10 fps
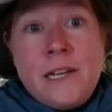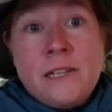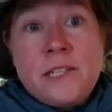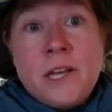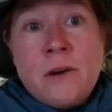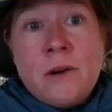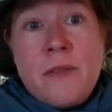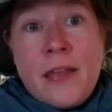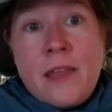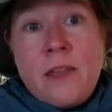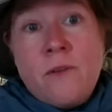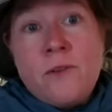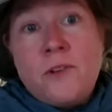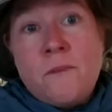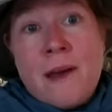so thank you
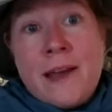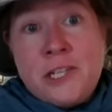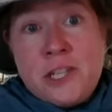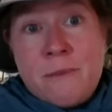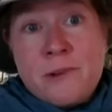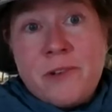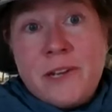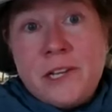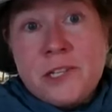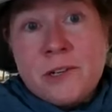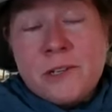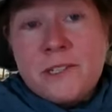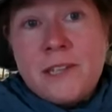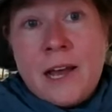to my geometry teachers,